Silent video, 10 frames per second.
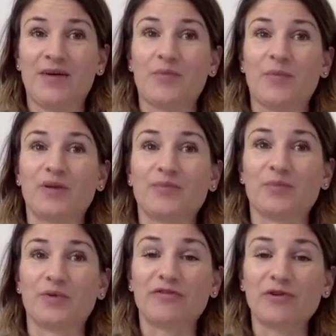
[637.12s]
But
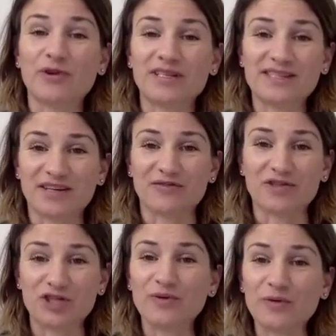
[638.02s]
before I
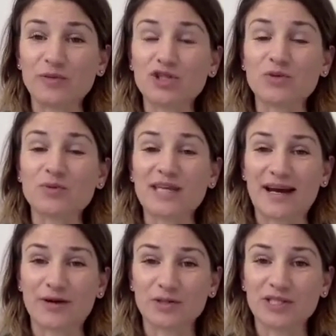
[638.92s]
discovered you, it just was
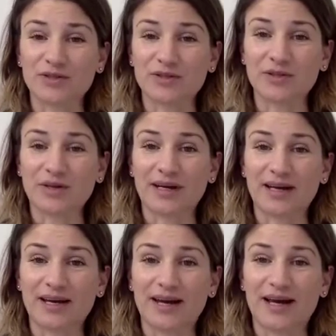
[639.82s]
how to
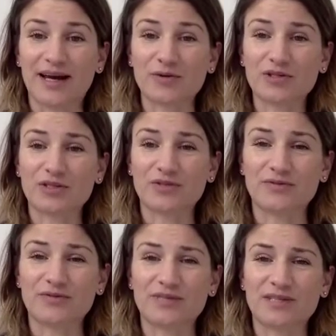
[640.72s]

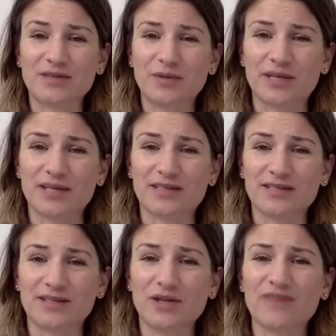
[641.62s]
deal with it.
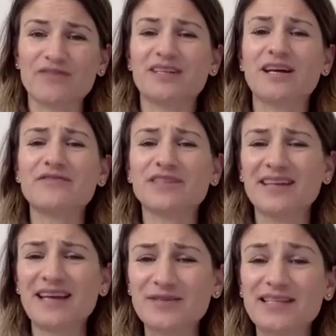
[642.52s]
You know, I've done
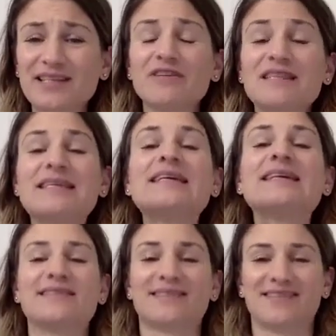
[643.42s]
counselling for
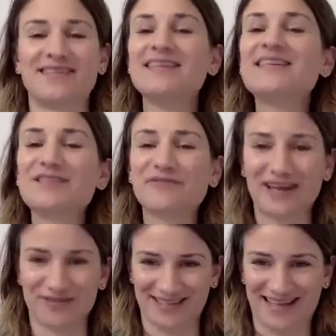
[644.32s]
years of
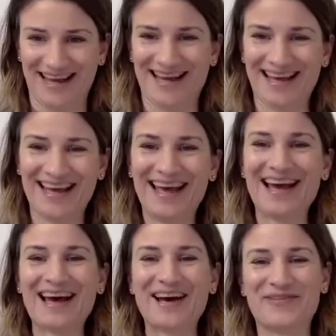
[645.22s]
counselling.
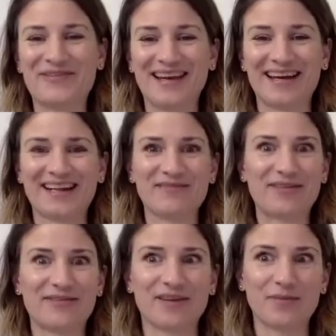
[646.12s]
And I'm
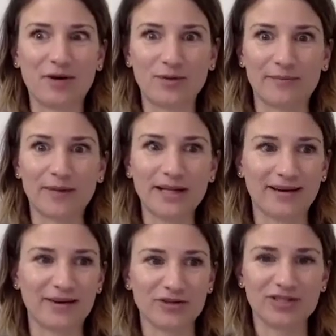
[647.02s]
now thinking about all that money
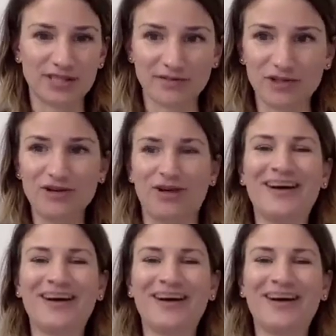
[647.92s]
I could have just given you.